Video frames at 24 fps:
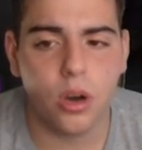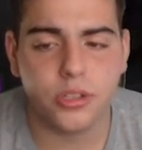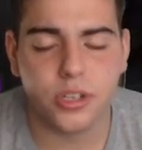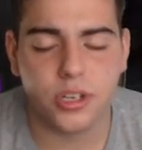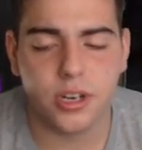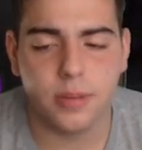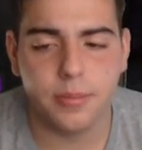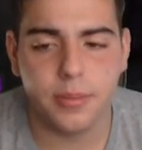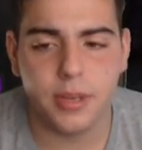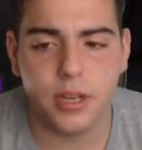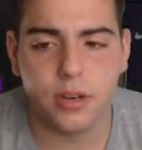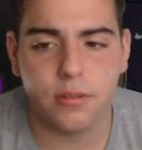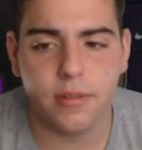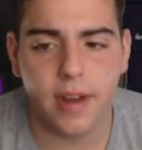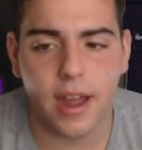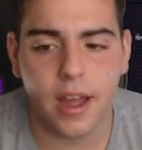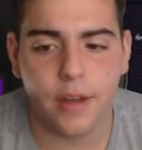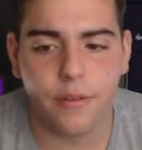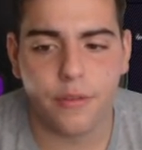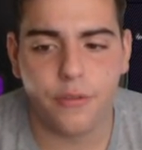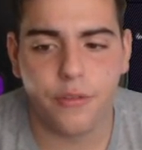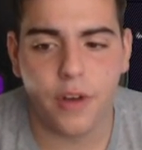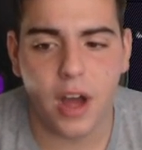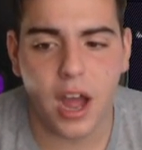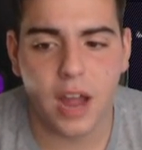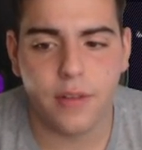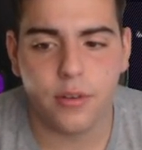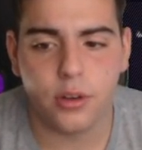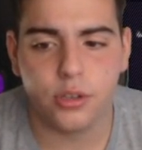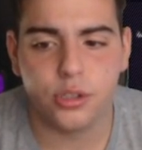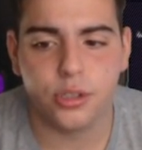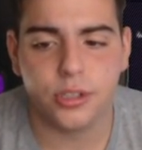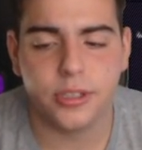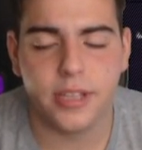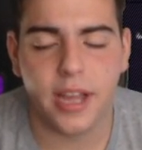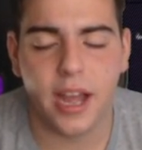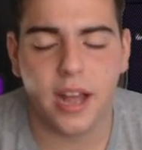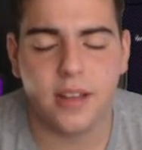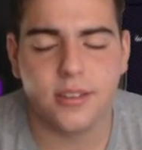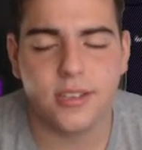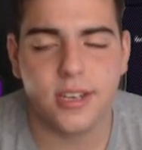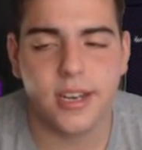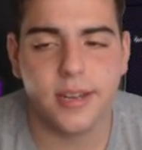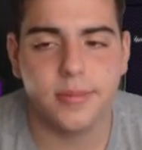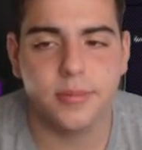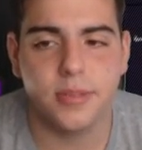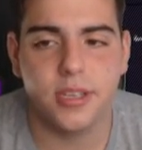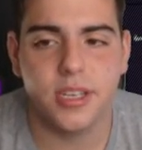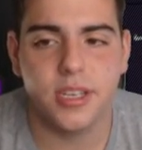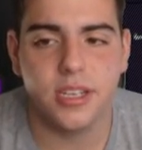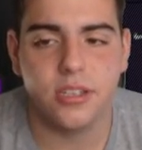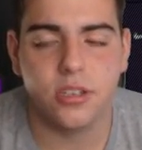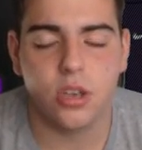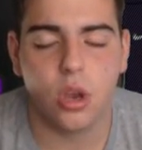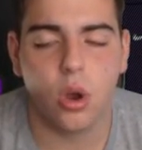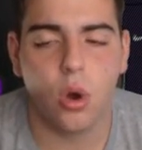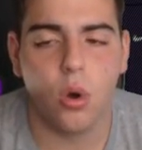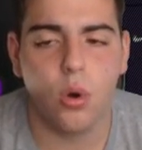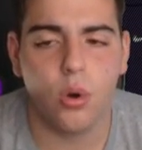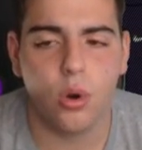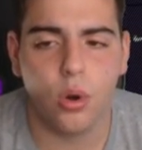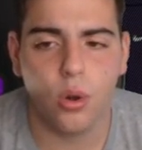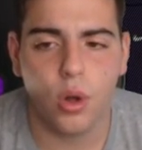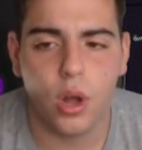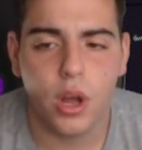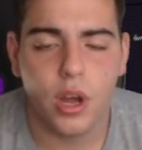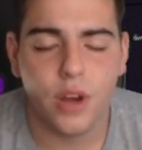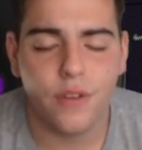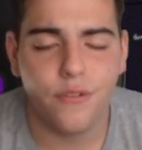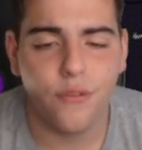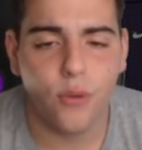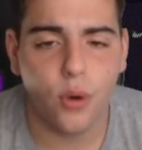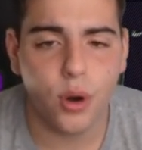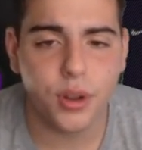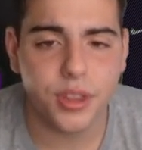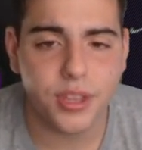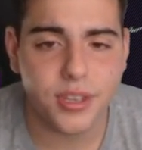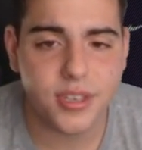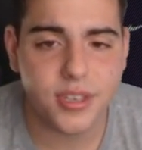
is going to be around 500,000 MT total for the